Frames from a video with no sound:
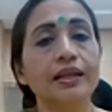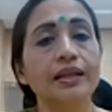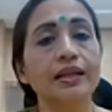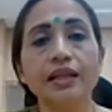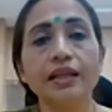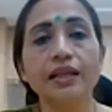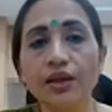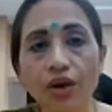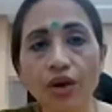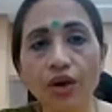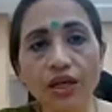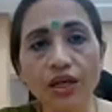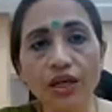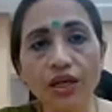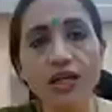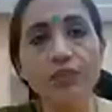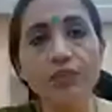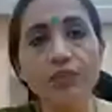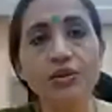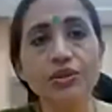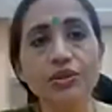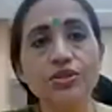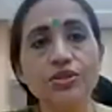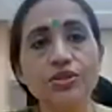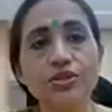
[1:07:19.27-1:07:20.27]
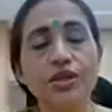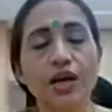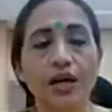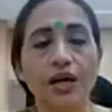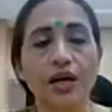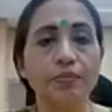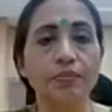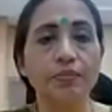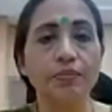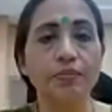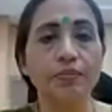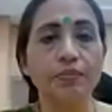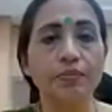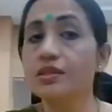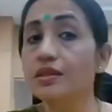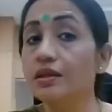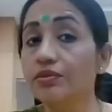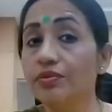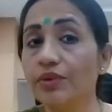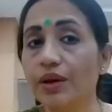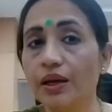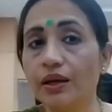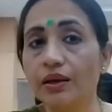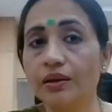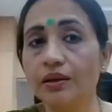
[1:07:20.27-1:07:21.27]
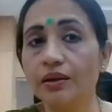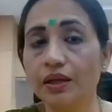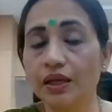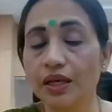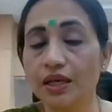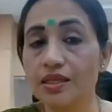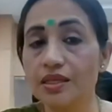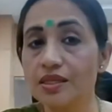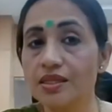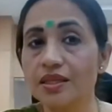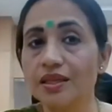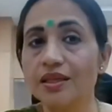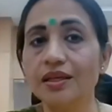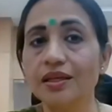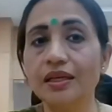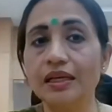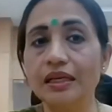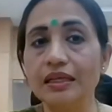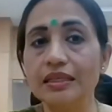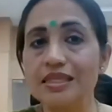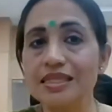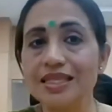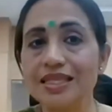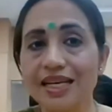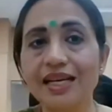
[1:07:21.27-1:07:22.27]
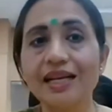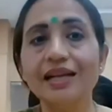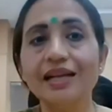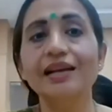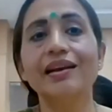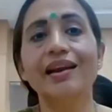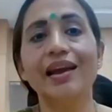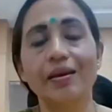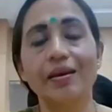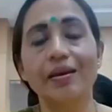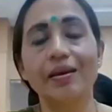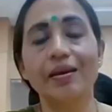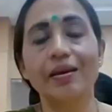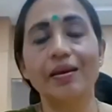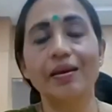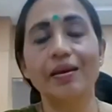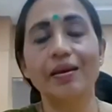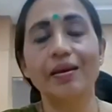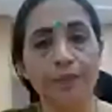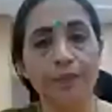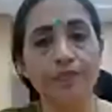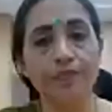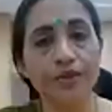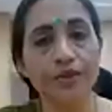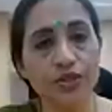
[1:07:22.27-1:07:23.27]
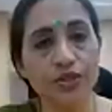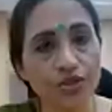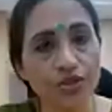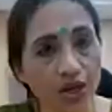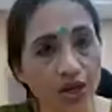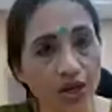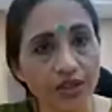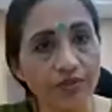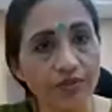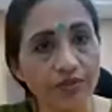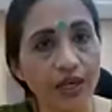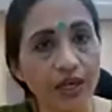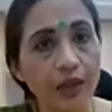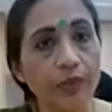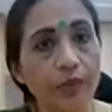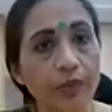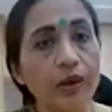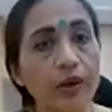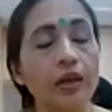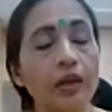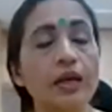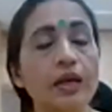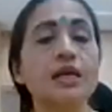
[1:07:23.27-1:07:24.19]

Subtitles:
they're not able to start because the concerned skilled labor is not available.